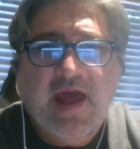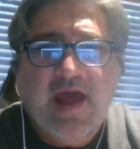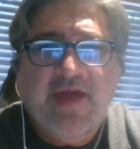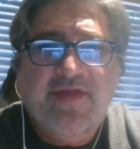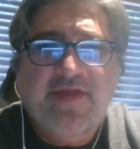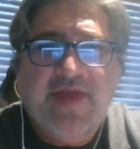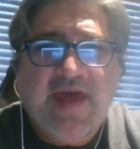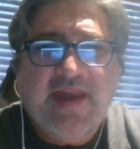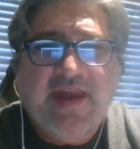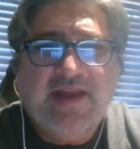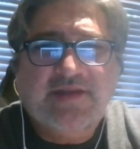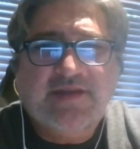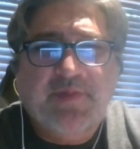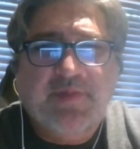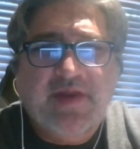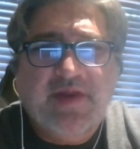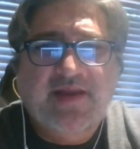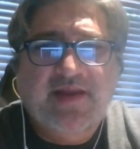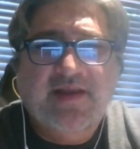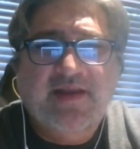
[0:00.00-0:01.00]
And that has
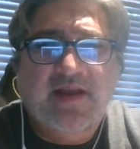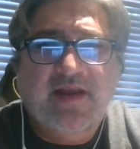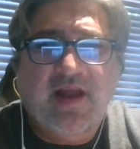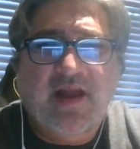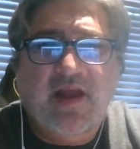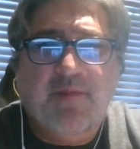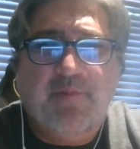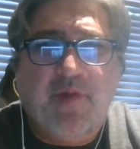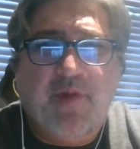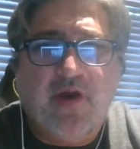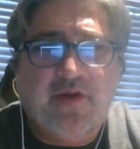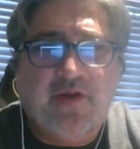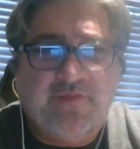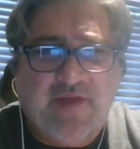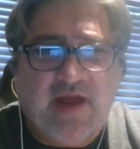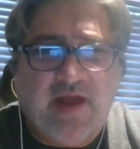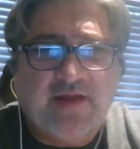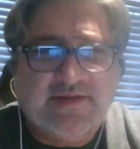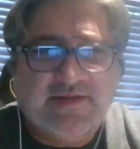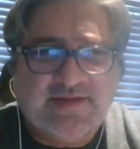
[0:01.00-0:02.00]
been part
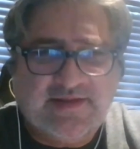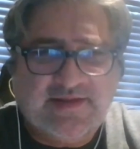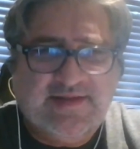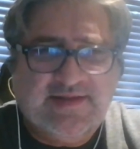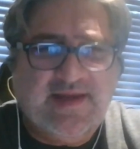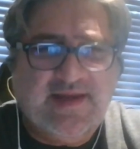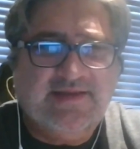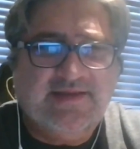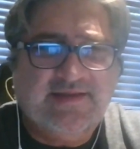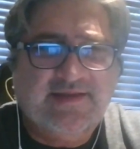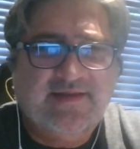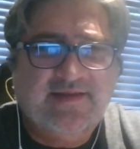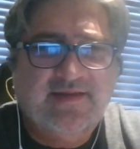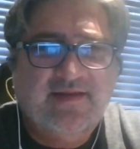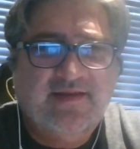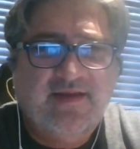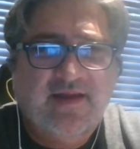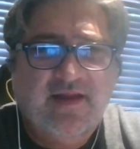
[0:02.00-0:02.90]
of our success.